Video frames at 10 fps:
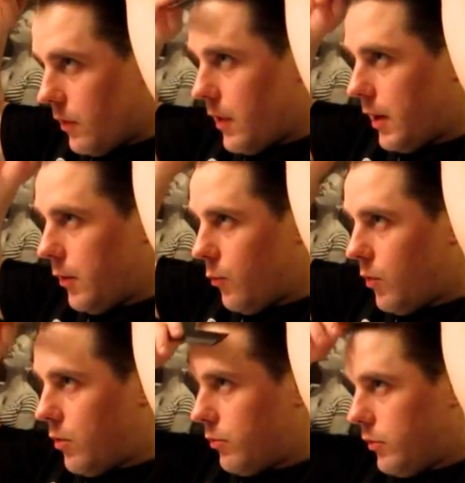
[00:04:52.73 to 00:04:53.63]
that it
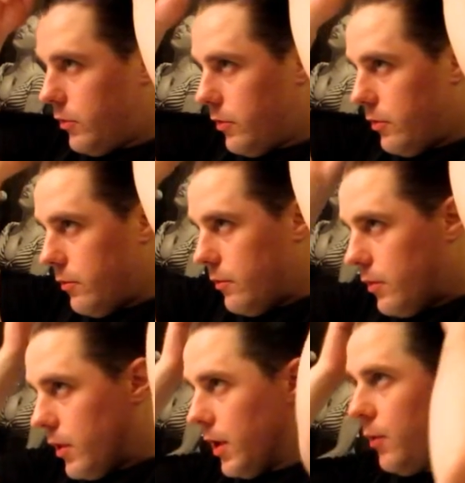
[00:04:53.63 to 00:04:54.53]
won't
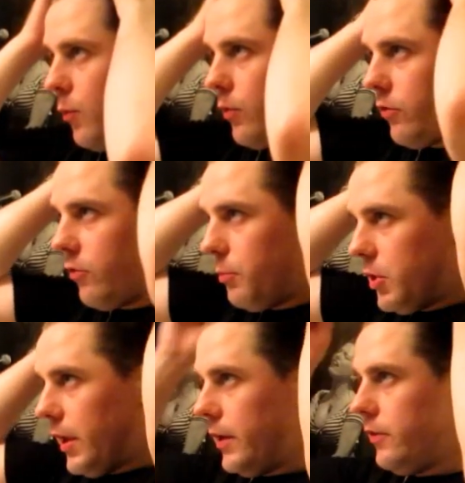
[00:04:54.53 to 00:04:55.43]

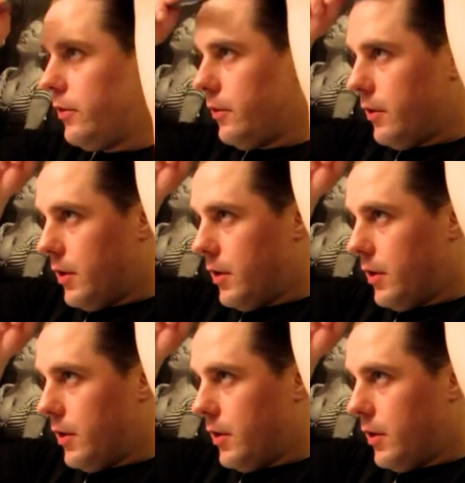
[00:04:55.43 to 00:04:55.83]
split.